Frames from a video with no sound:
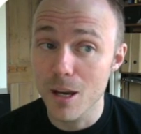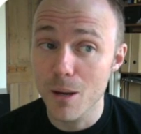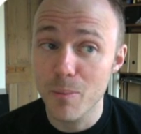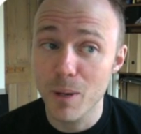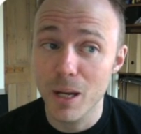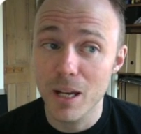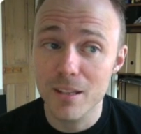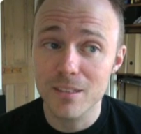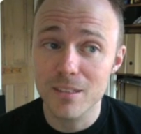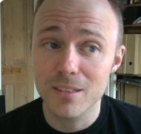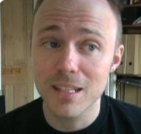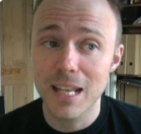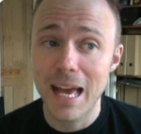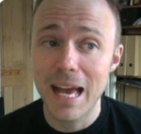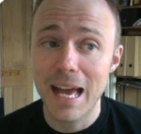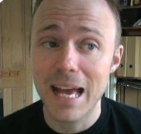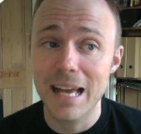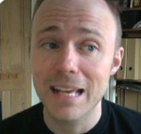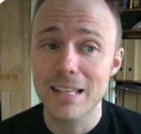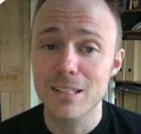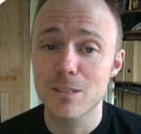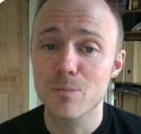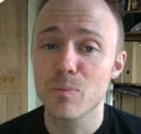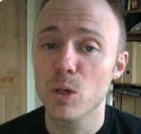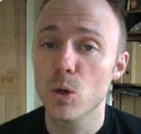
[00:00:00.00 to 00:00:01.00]
that a person
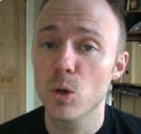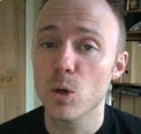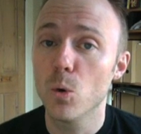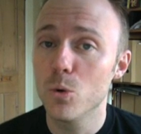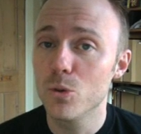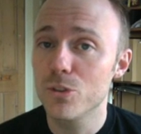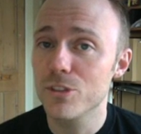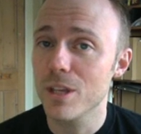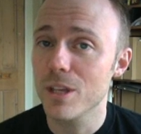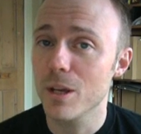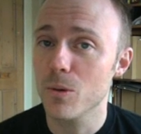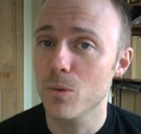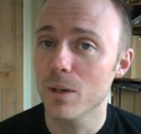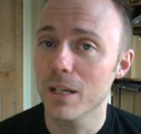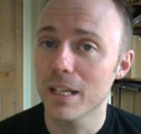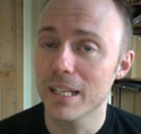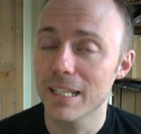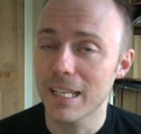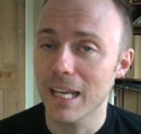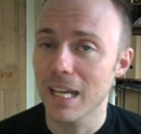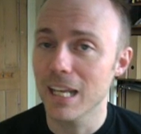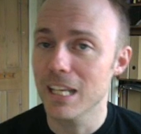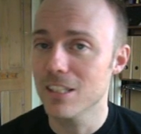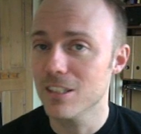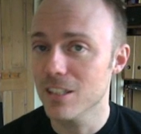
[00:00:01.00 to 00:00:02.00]
has, but also will
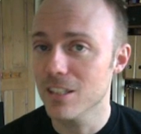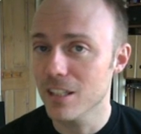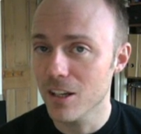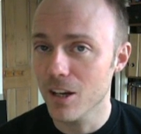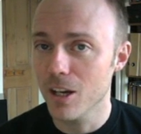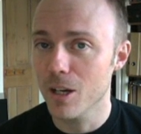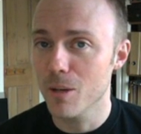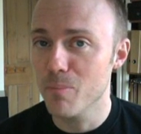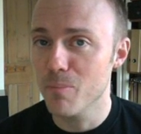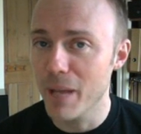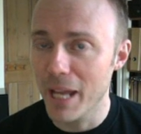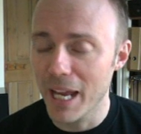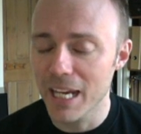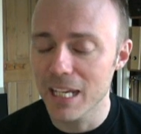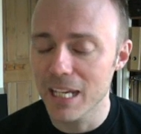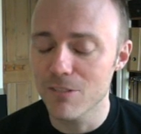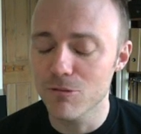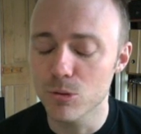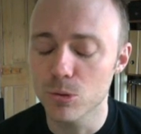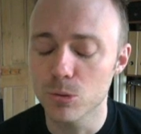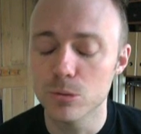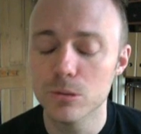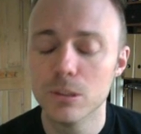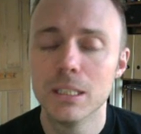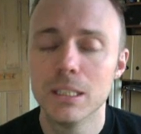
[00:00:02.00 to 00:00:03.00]
engage in kind of
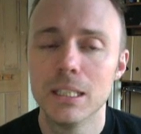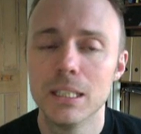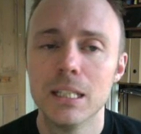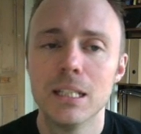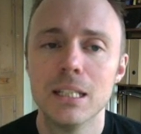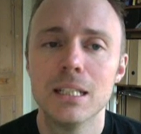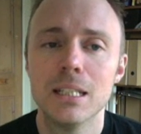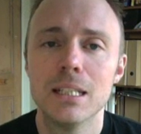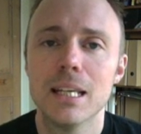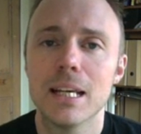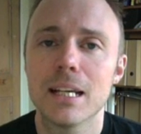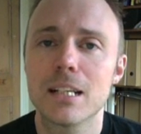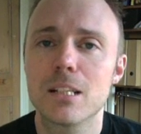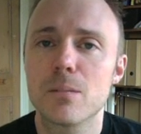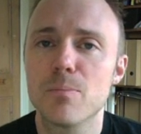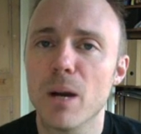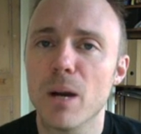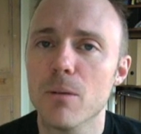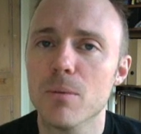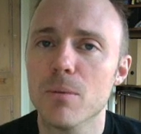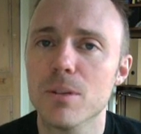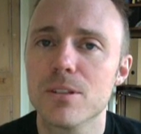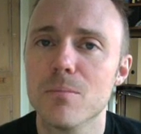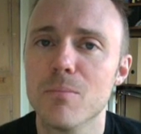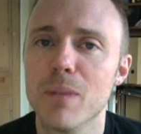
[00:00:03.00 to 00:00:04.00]
behavioural
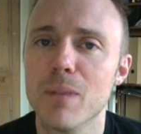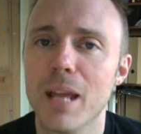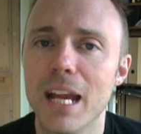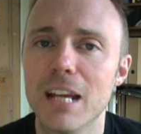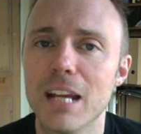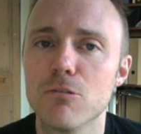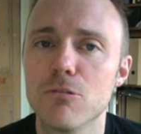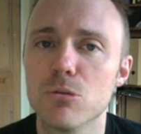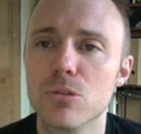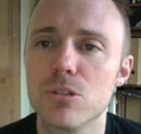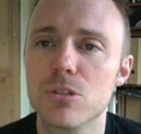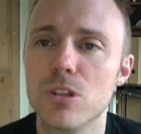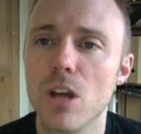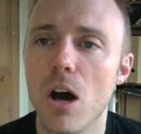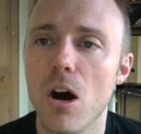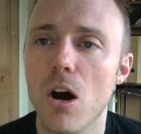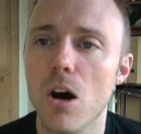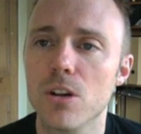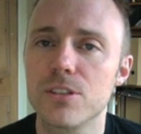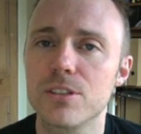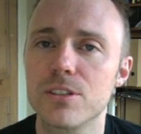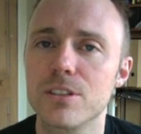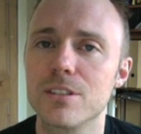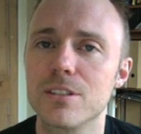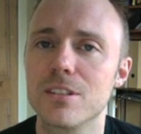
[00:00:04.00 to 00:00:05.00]
experiments and behavioural
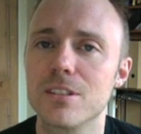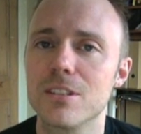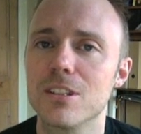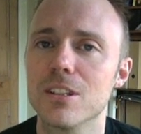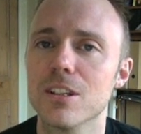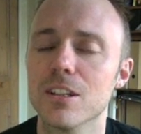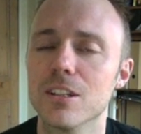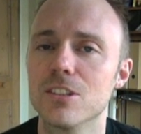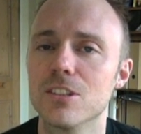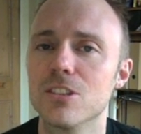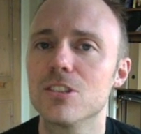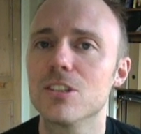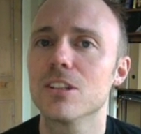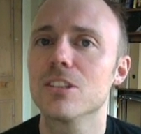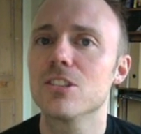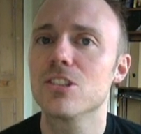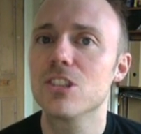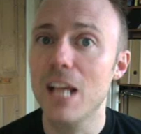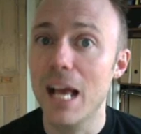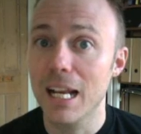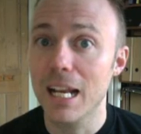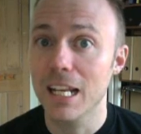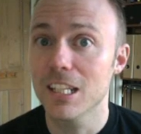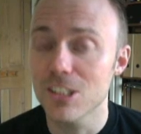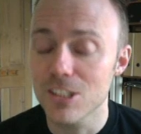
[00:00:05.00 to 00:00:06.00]
tasks to
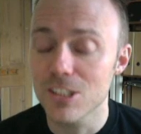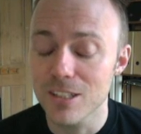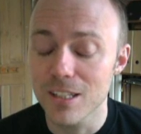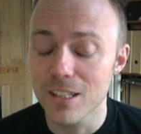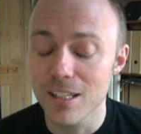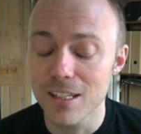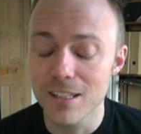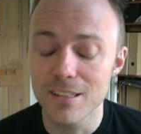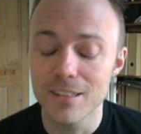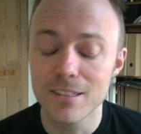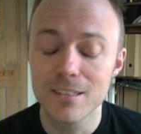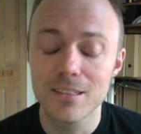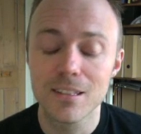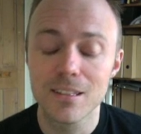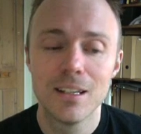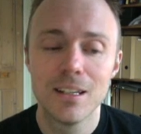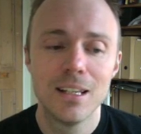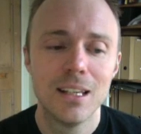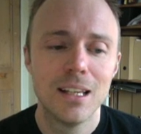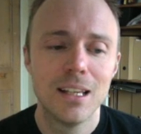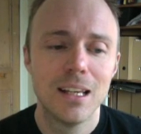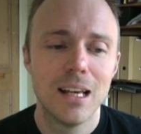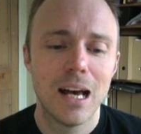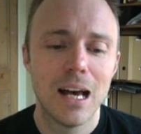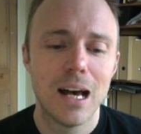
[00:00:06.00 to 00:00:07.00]
challenge these
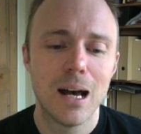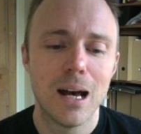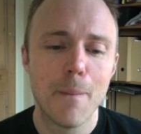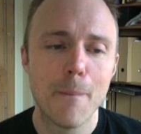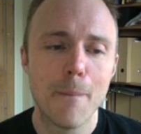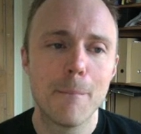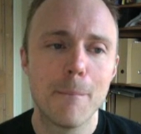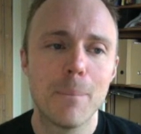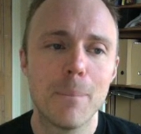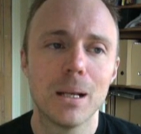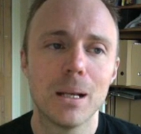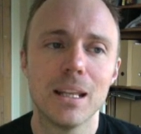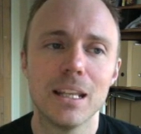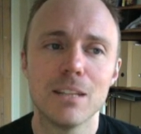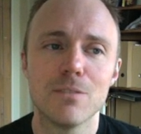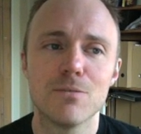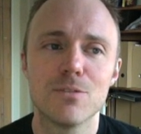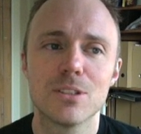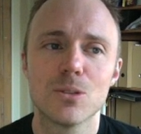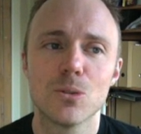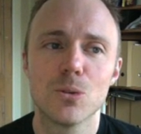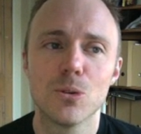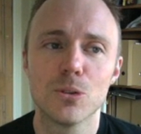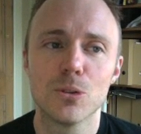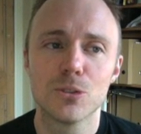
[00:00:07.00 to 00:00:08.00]

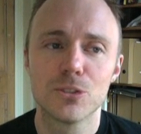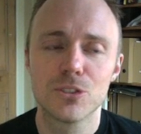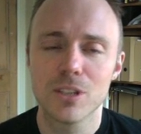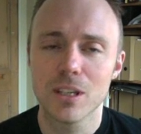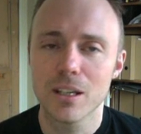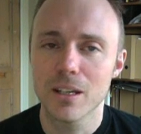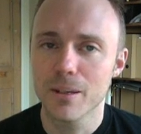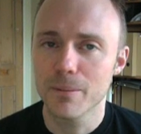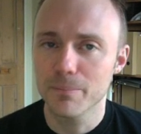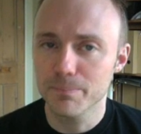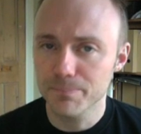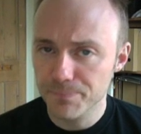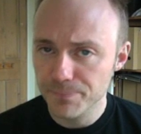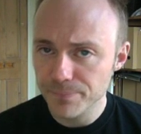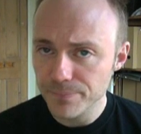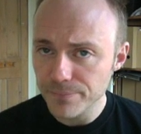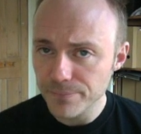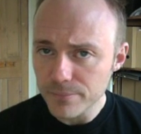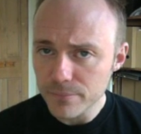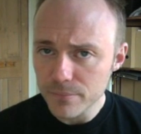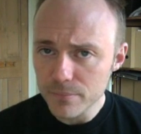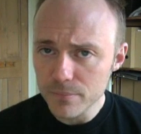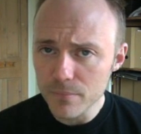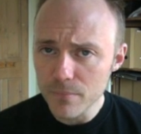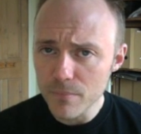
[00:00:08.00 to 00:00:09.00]
beliefs, or to
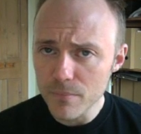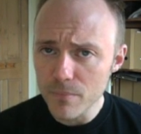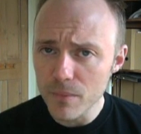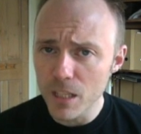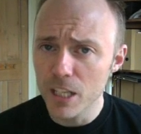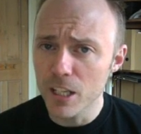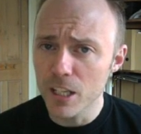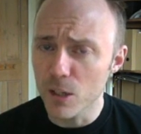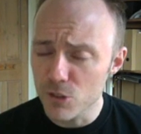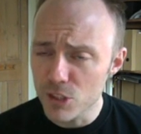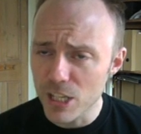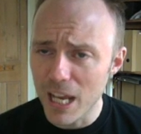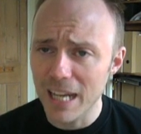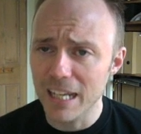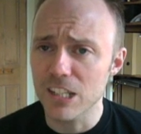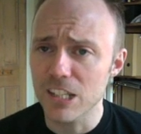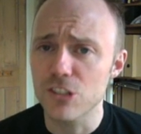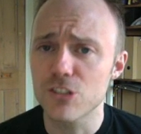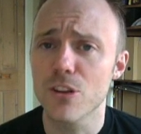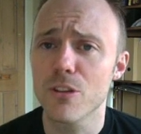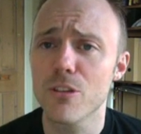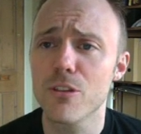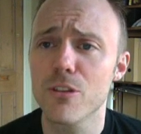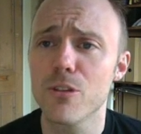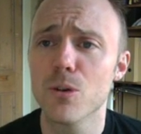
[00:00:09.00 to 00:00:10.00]

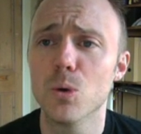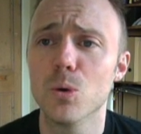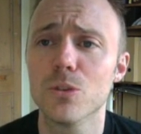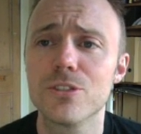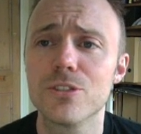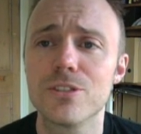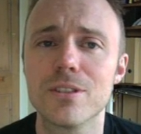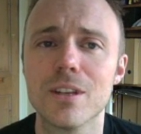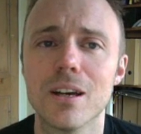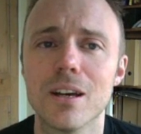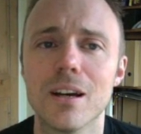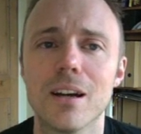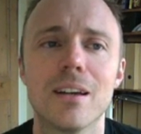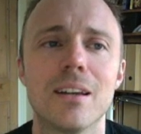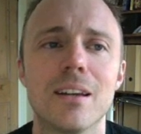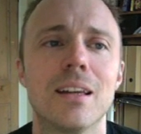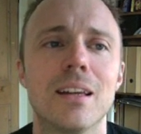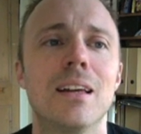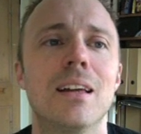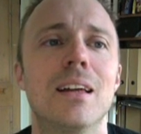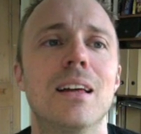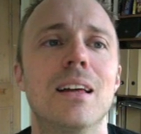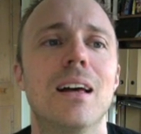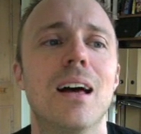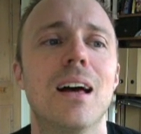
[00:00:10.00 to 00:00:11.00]
challenge the thoughts that
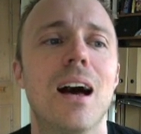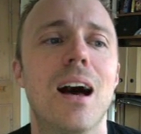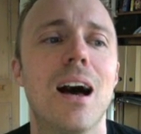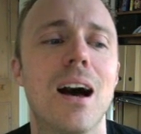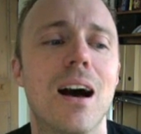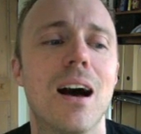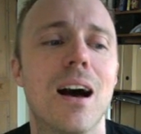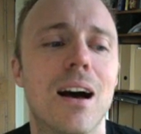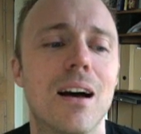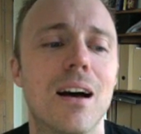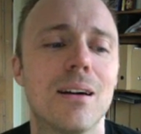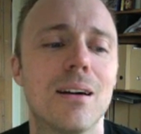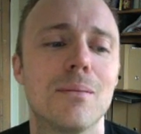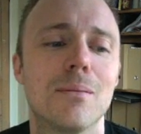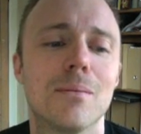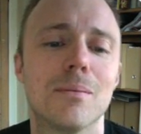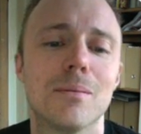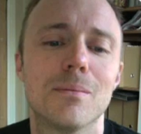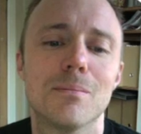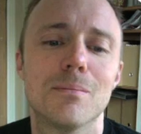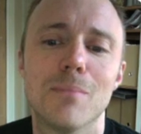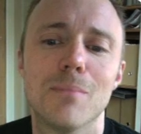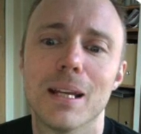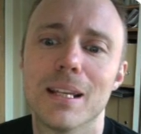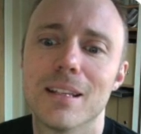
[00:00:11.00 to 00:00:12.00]

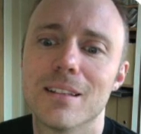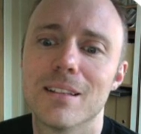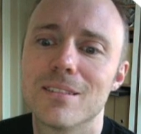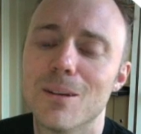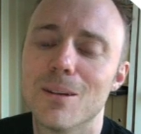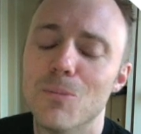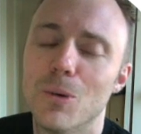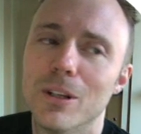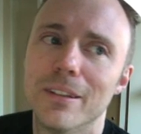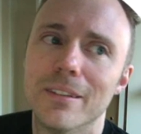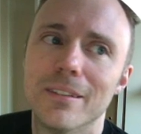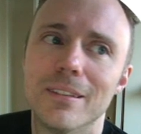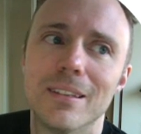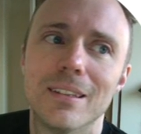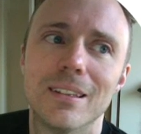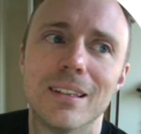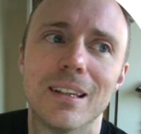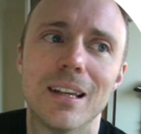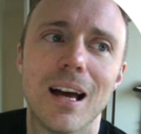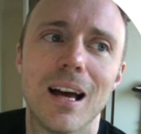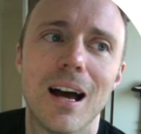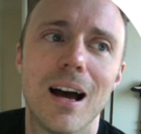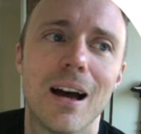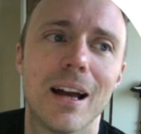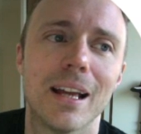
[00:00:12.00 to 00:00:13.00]
make someone
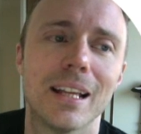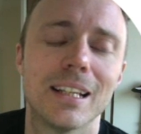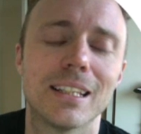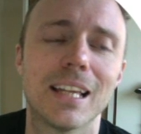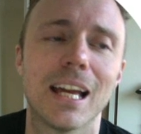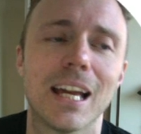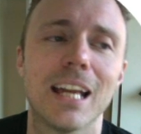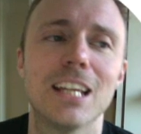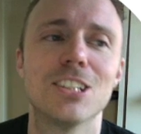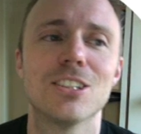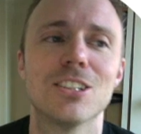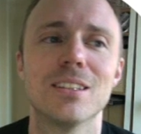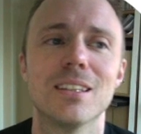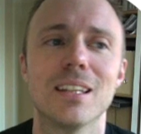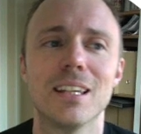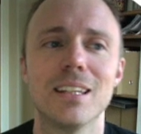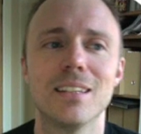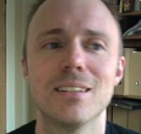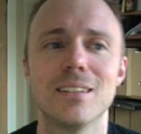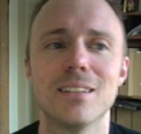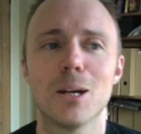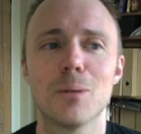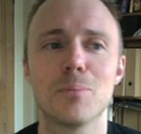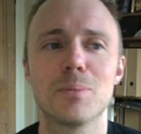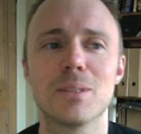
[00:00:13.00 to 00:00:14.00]
engage in
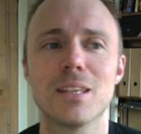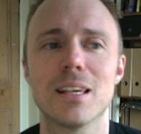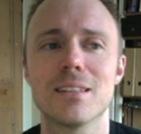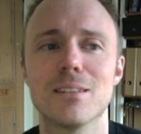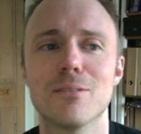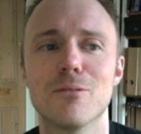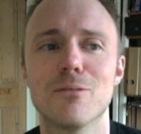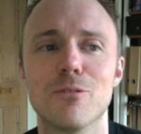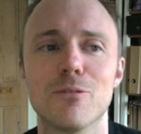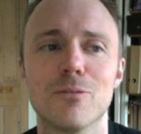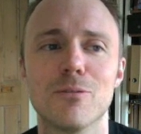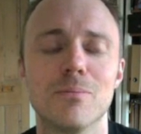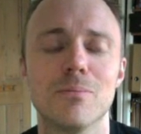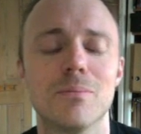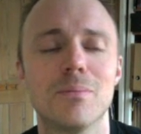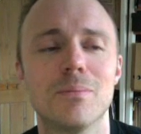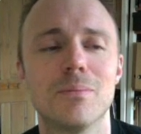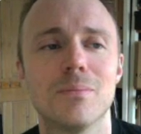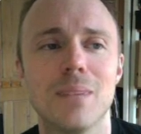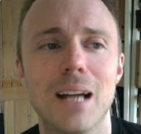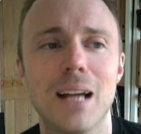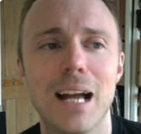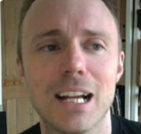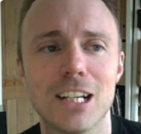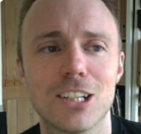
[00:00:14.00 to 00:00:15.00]
the obsessive
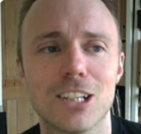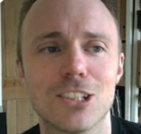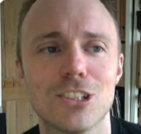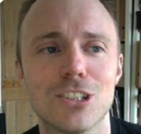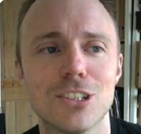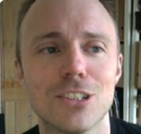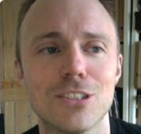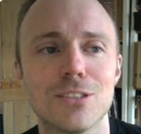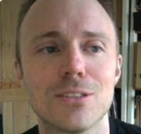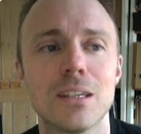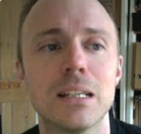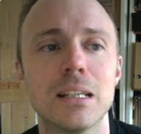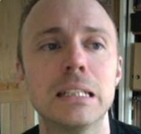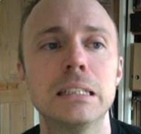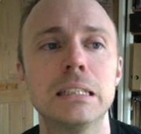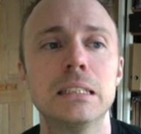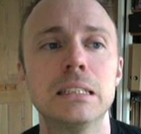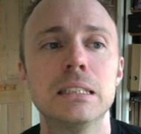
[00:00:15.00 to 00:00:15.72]
actions.